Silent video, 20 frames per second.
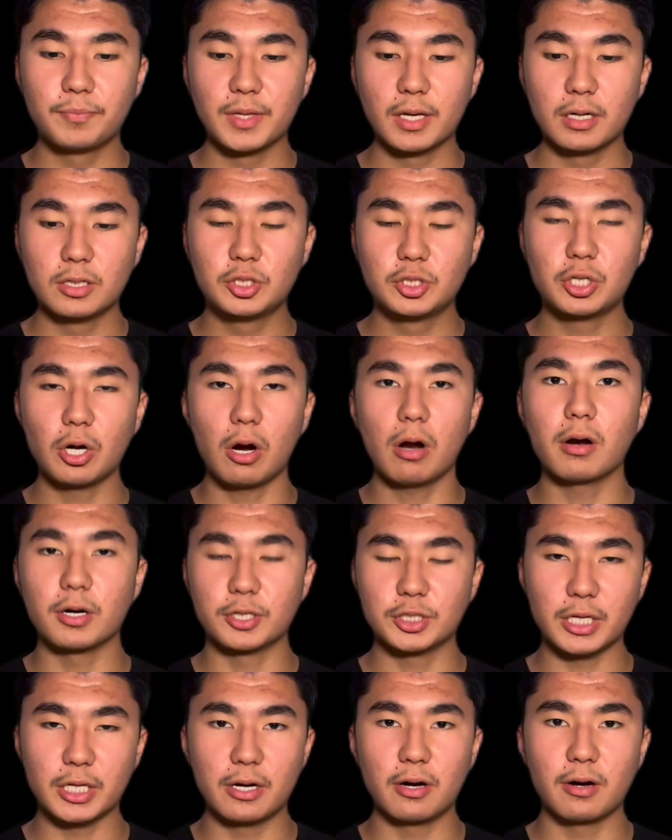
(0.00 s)
charge
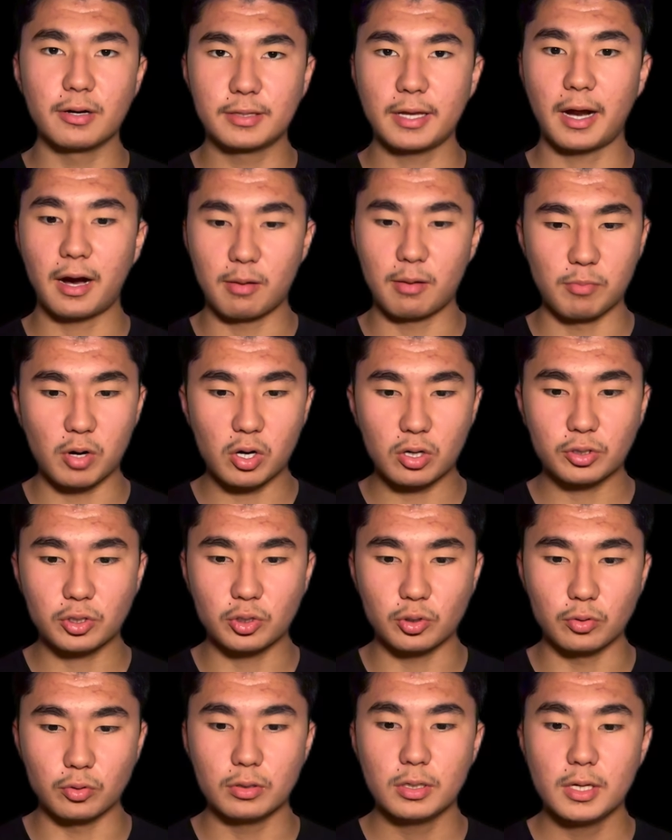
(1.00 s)
in our entire
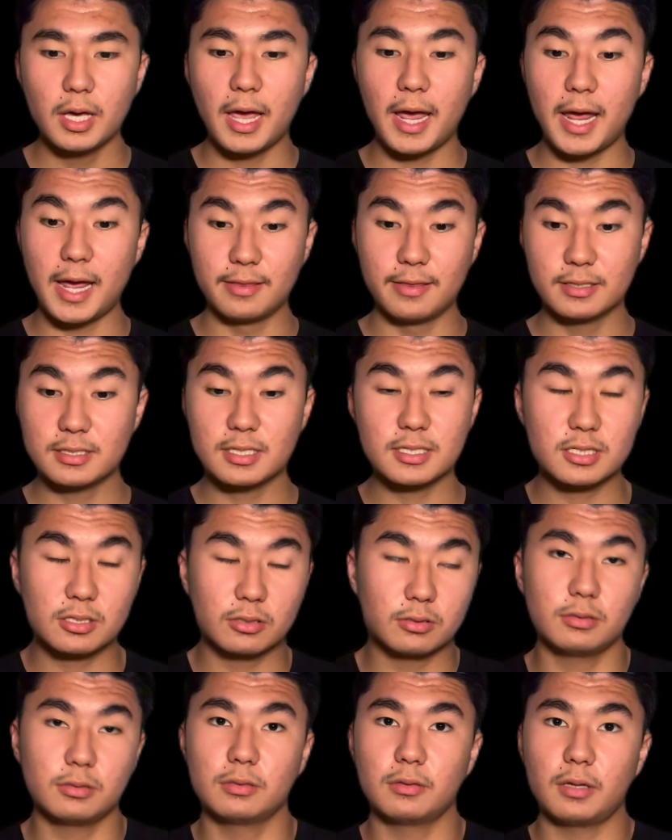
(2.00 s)
molecule, and this is
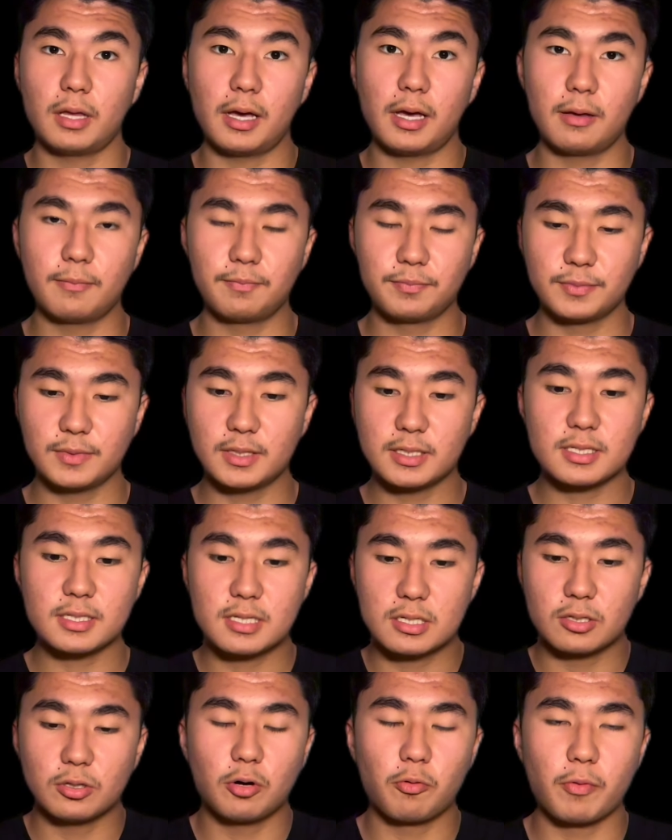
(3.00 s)
still
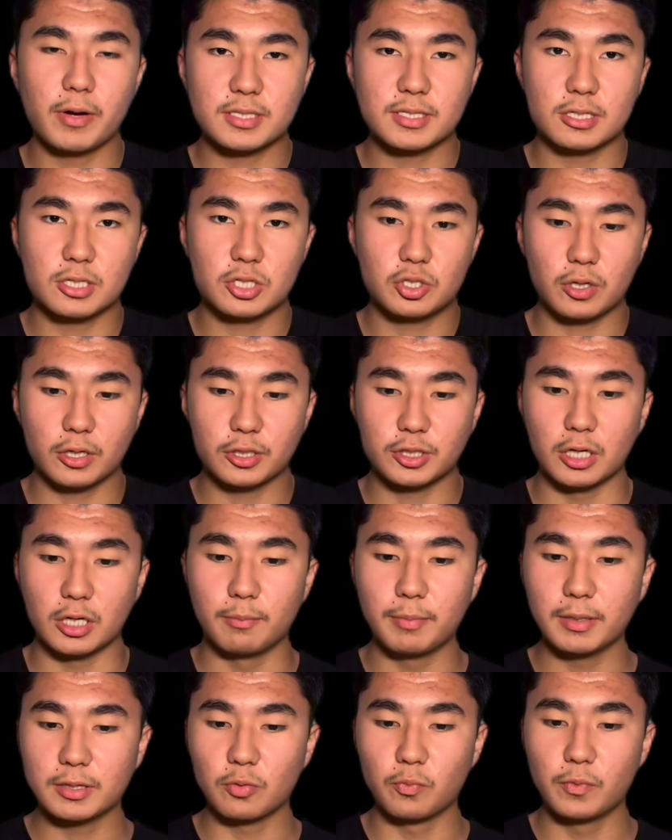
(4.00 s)
a resonance structure,
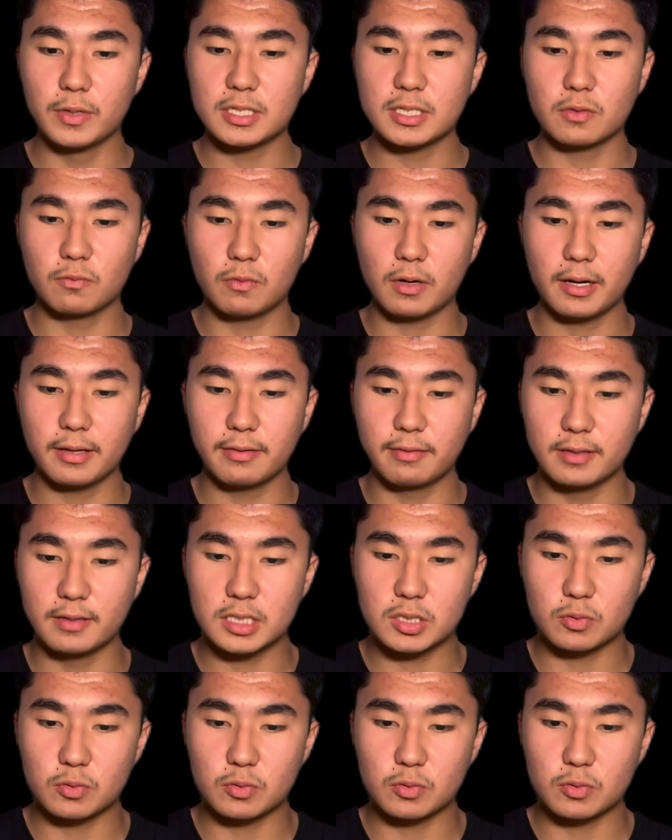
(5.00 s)
but the reason why this